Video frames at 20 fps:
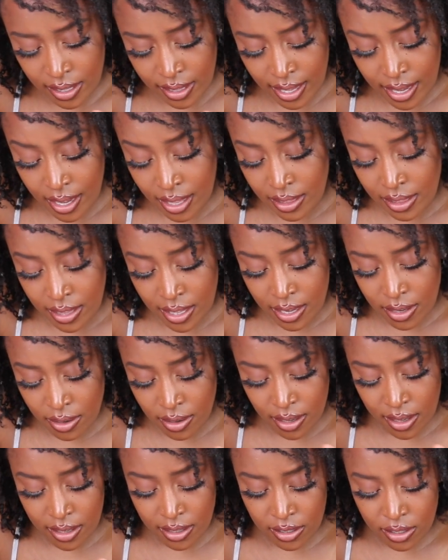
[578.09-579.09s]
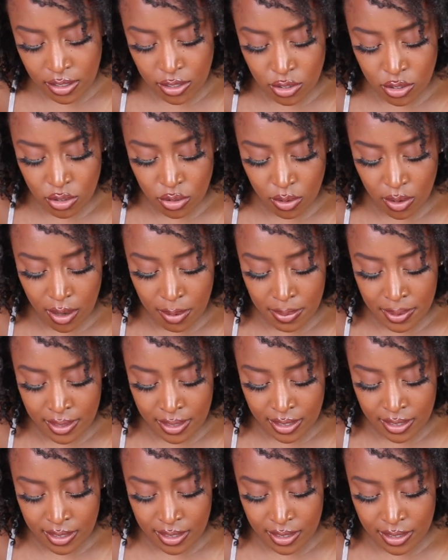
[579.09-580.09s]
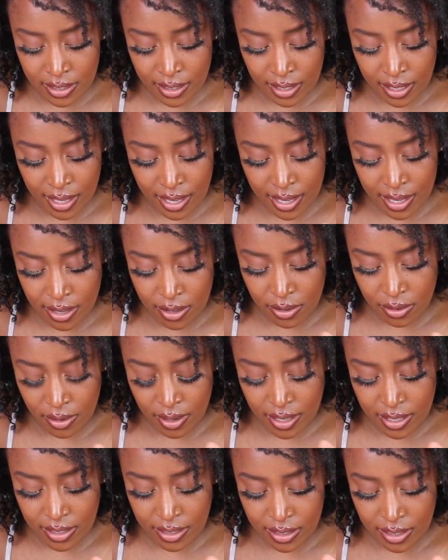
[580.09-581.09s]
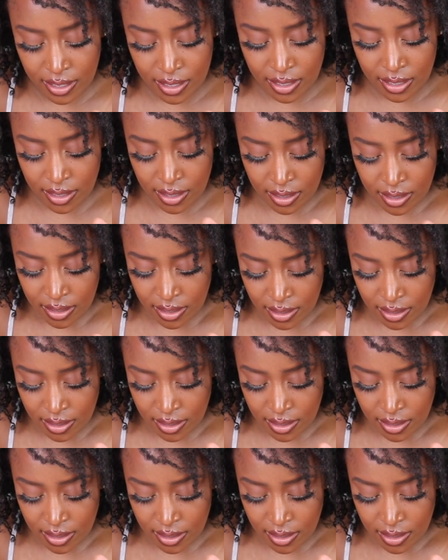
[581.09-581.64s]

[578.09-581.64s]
Like, a little ugly, sure, but this is like crazy.